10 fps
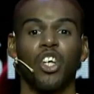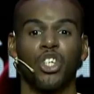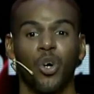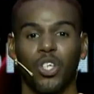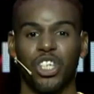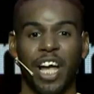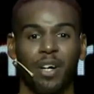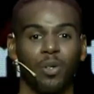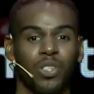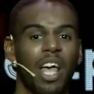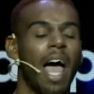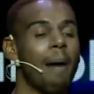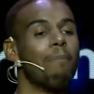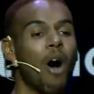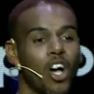short channels,
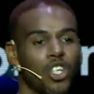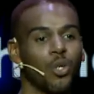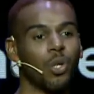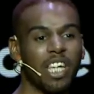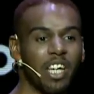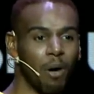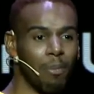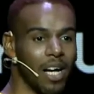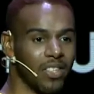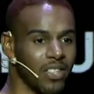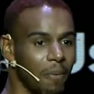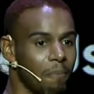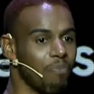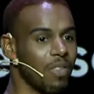and partial e-commerce.